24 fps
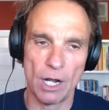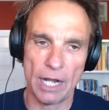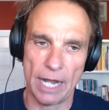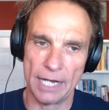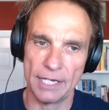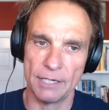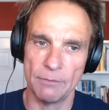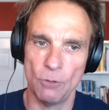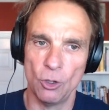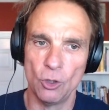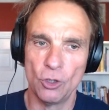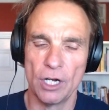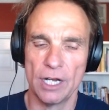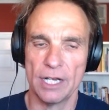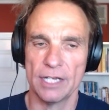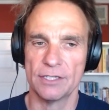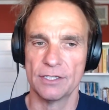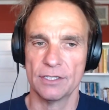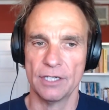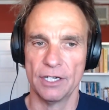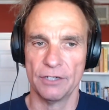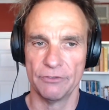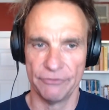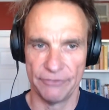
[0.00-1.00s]
Animoca is
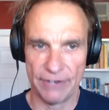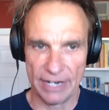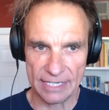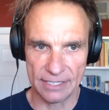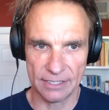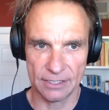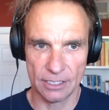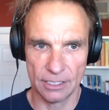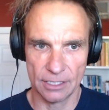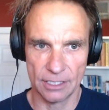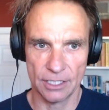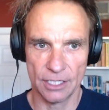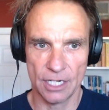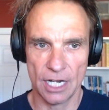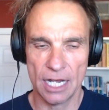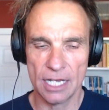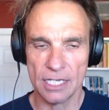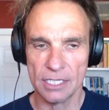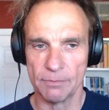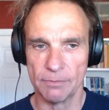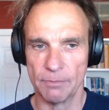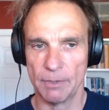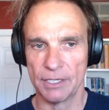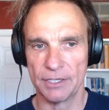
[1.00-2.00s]
an investor in
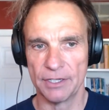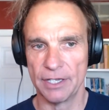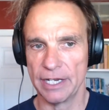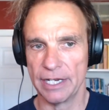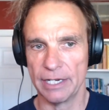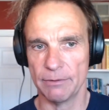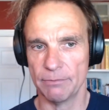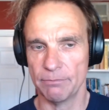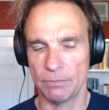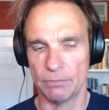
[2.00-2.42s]
us, but they